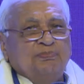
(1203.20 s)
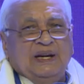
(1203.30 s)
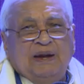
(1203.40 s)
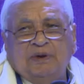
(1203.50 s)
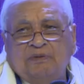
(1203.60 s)

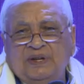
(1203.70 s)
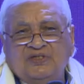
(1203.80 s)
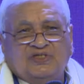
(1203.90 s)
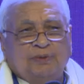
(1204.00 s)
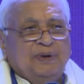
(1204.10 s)
Blaming
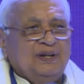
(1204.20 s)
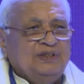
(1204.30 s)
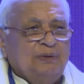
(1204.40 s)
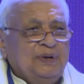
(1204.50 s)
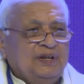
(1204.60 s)
means
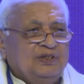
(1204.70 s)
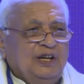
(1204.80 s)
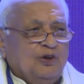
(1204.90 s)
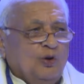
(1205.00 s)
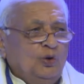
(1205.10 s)

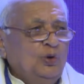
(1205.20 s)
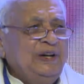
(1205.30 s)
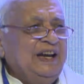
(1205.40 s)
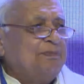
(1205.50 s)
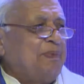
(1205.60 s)
the
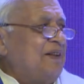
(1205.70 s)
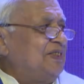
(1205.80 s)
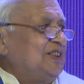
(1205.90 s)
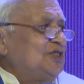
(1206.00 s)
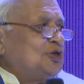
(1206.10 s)
colonial
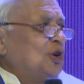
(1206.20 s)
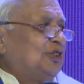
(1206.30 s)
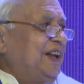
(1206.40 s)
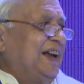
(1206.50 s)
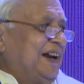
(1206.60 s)
power is
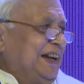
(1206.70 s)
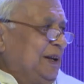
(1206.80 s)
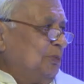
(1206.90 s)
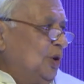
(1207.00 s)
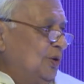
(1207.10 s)
not there
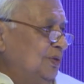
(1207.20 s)
anymore.